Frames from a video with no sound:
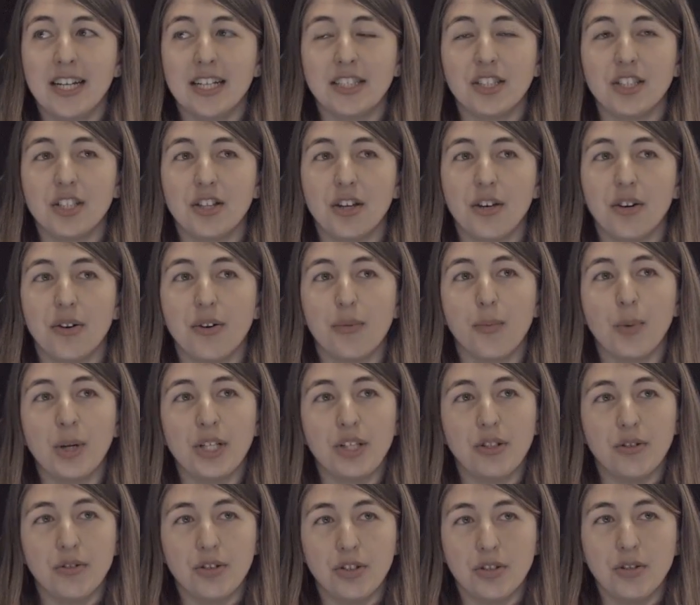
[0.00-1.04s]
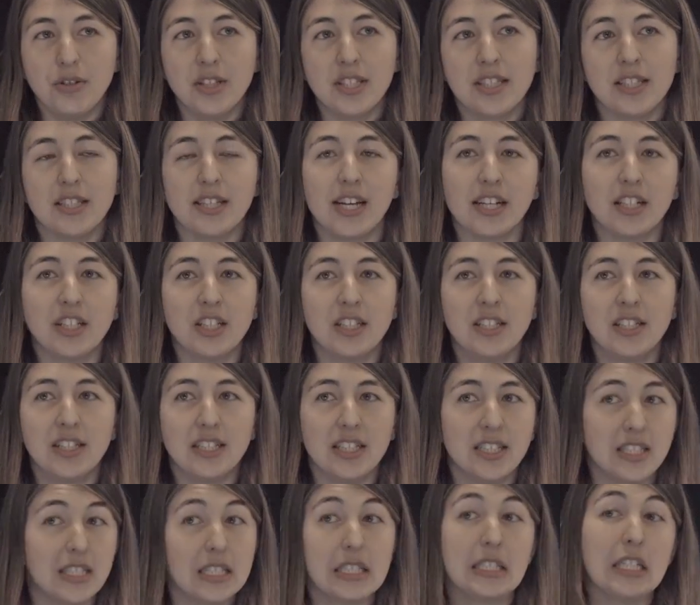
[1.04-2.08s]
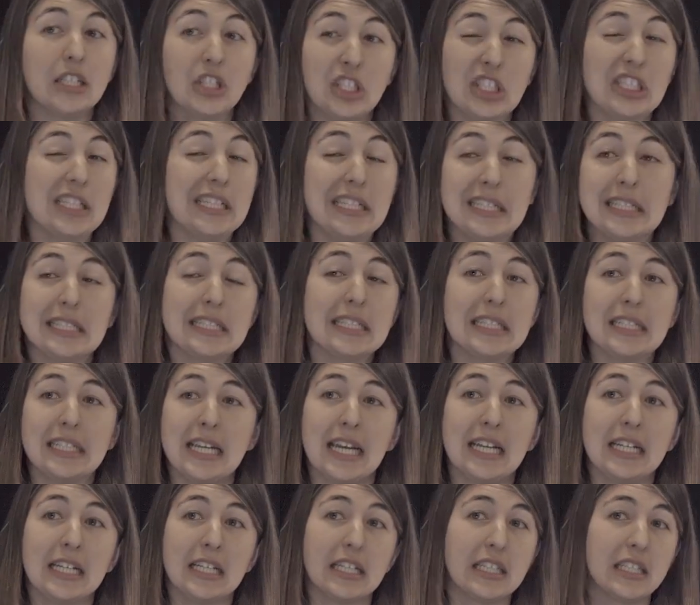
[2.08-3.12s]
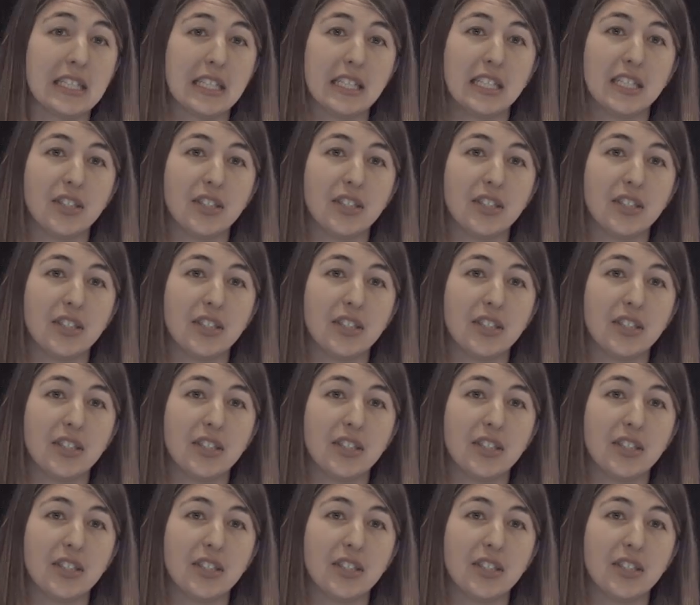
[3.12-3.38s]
And so when you do the selections, it's essentially instantaneous.